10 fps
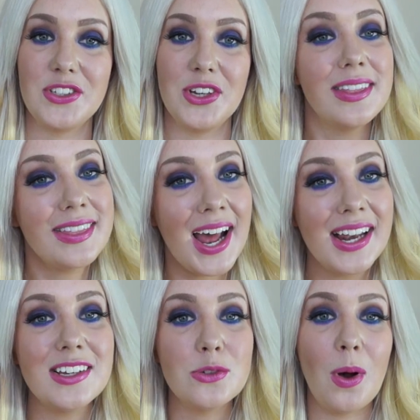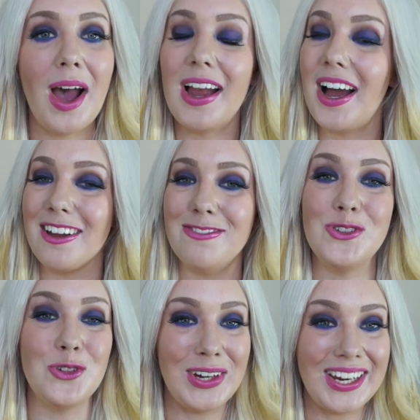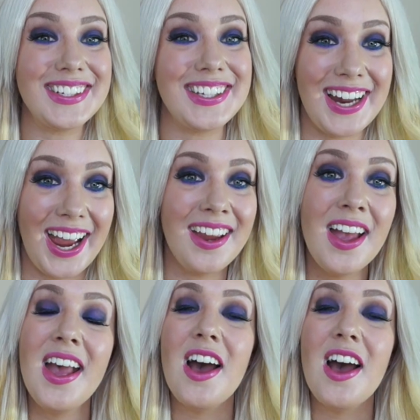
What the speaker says: So that is why I'm doing it today.